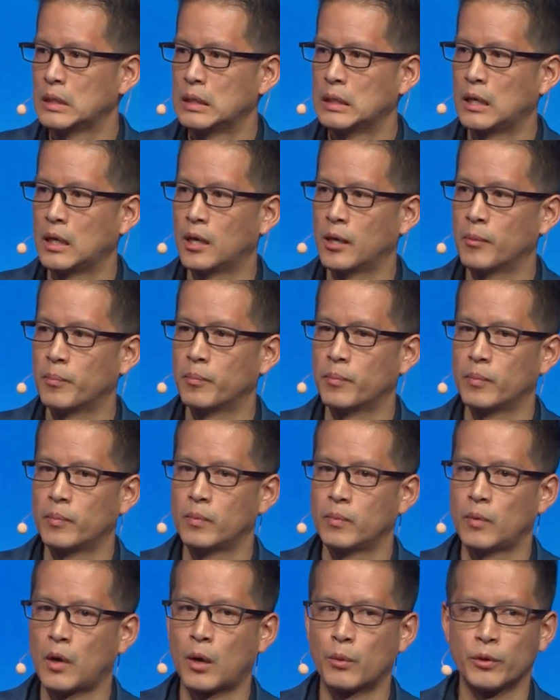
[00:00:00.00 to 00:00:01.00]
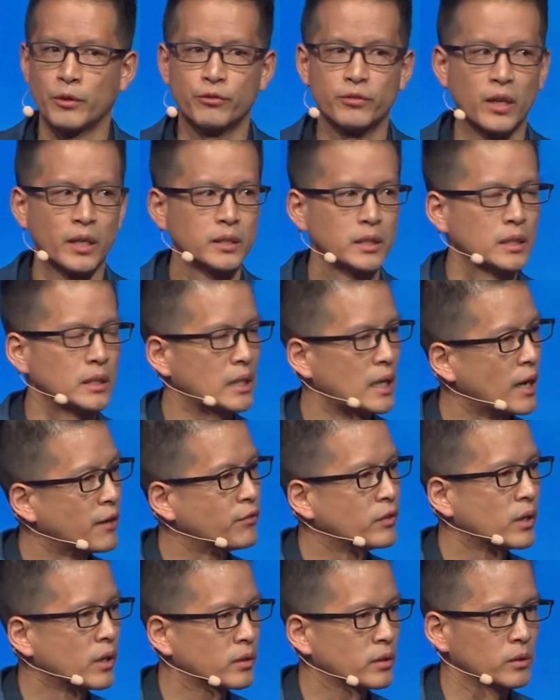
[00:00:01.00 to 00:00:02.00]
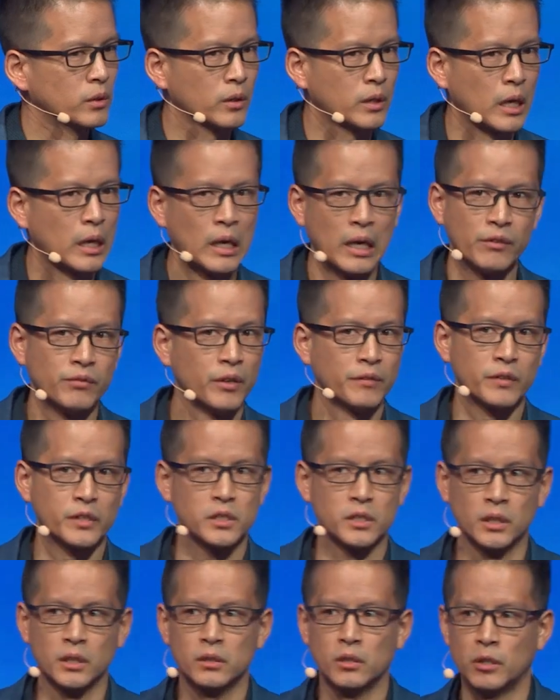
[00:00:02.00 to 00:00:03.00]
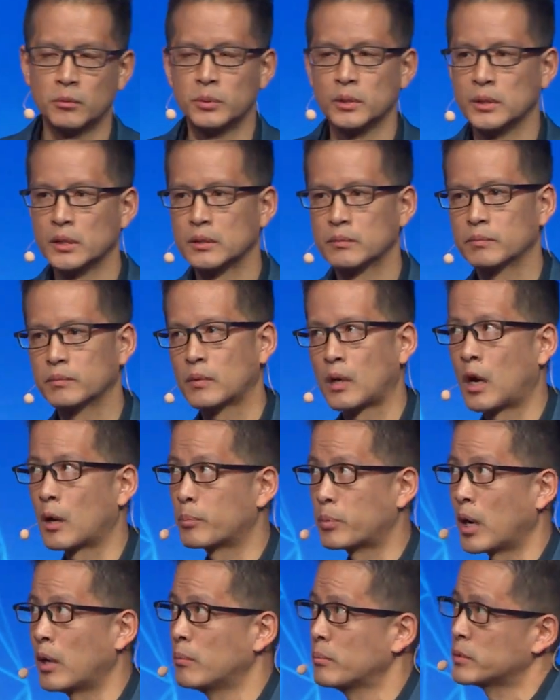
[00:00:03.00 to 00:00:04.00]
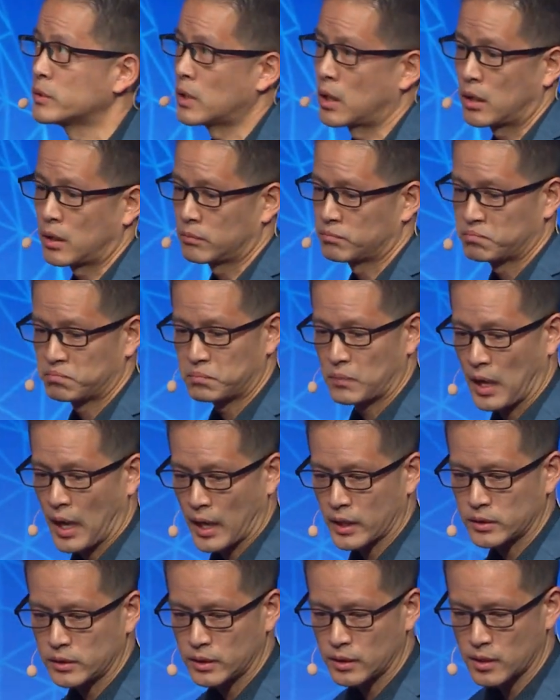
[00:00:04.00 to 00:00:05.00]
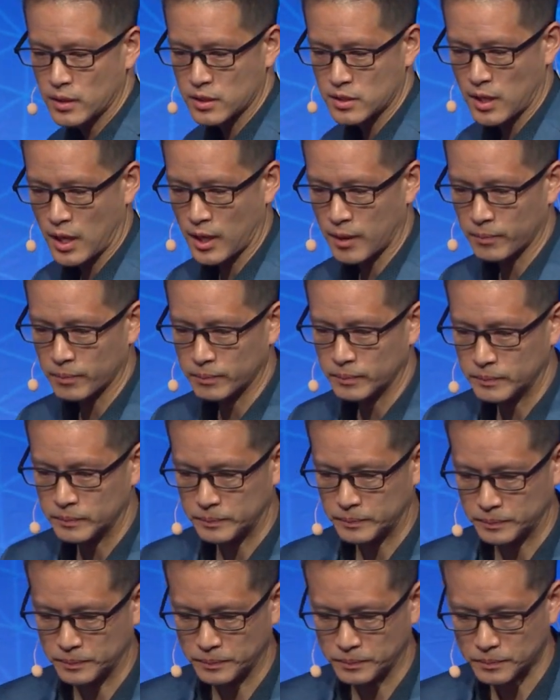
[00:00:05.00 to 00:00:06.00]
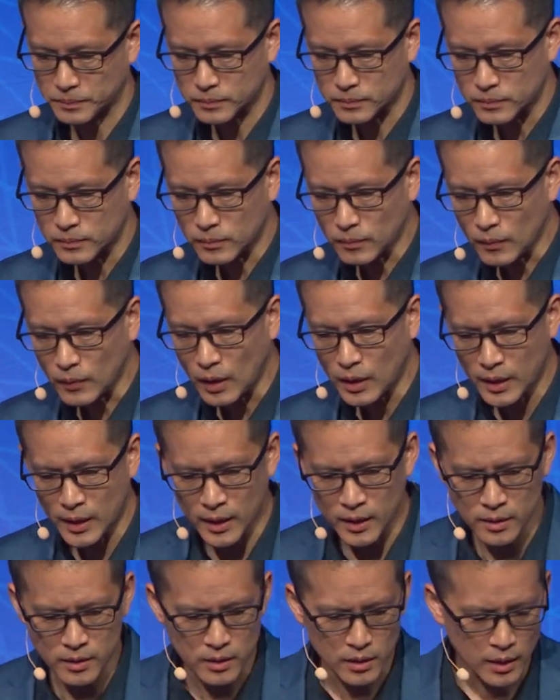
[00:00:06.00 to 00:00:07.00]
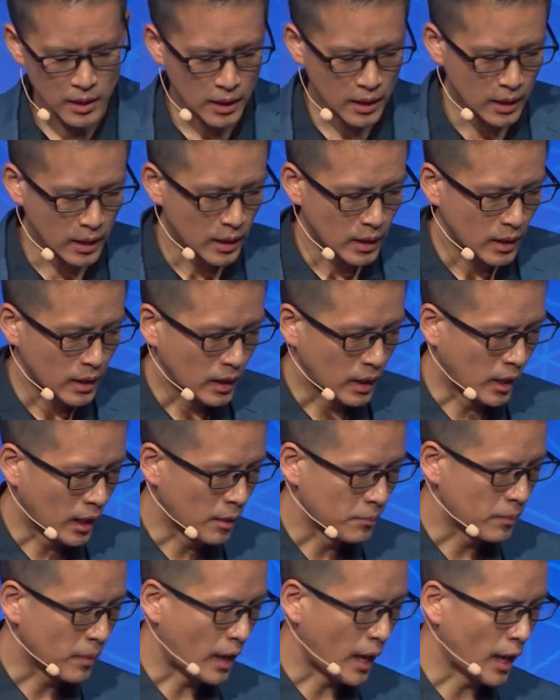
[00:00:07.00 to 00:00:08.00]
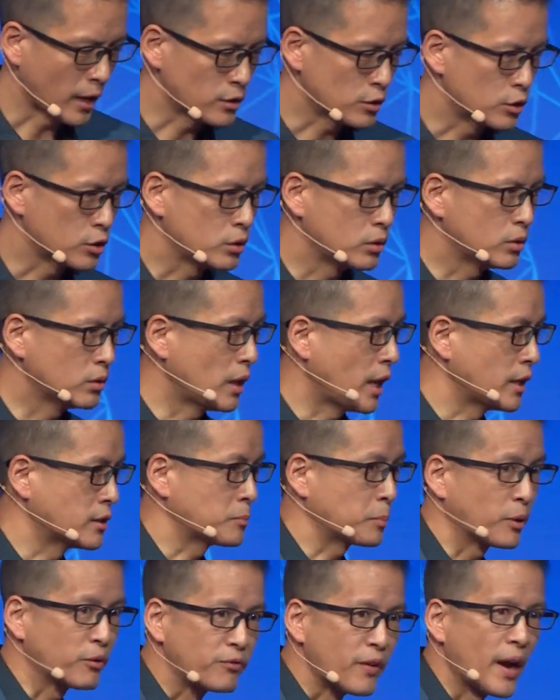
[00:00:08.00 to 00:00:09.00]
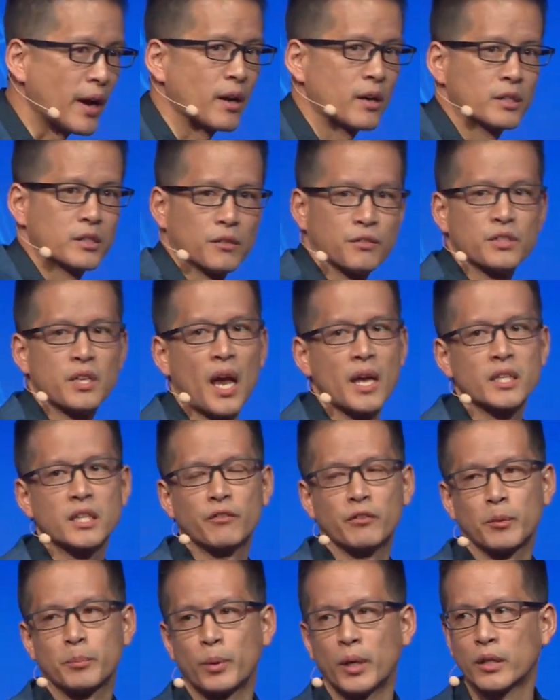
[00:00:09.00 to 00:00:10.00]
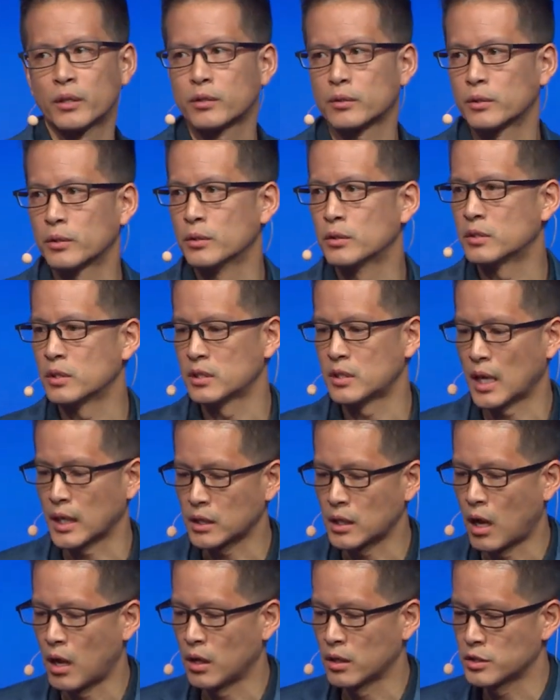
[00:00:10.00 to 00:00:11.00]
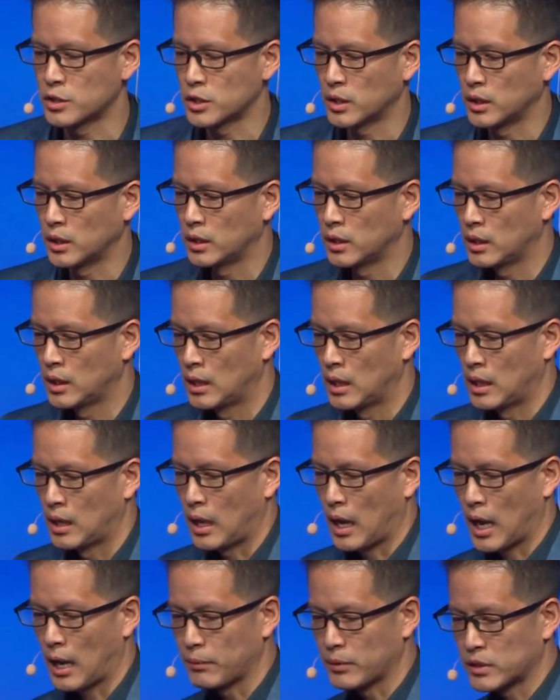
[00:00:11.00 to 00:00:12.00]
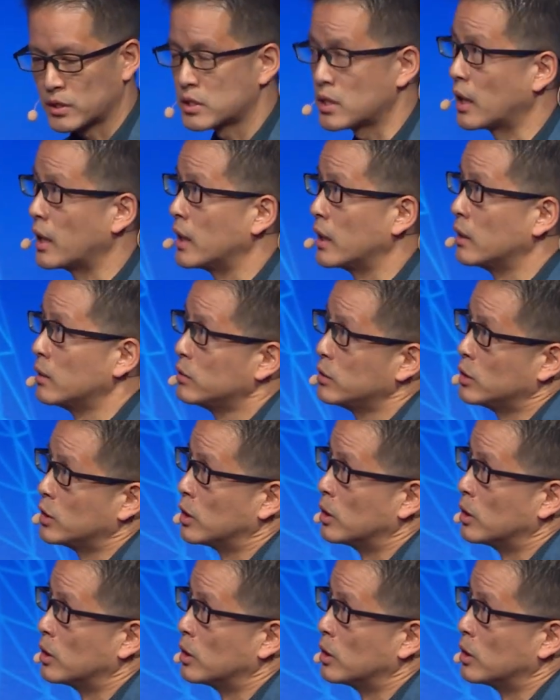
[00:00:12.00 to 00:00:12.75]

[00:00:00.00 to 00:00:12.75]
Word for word: um, are reflected in every other locale I've ever seen globally. Our problems are actually the same. And um, as, as purveyors of scientific breakthroughs and technology, I would say, you